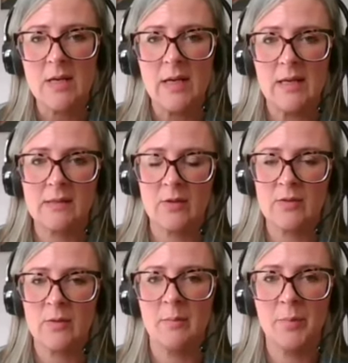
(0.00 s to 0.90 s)
It's
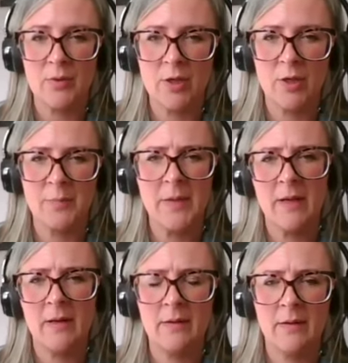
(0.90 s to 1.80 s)
also on
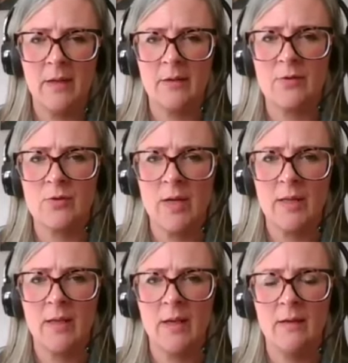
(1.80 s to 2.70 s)
Booktopia in
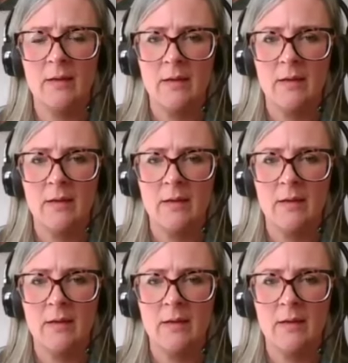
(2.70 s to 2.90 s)
Australia.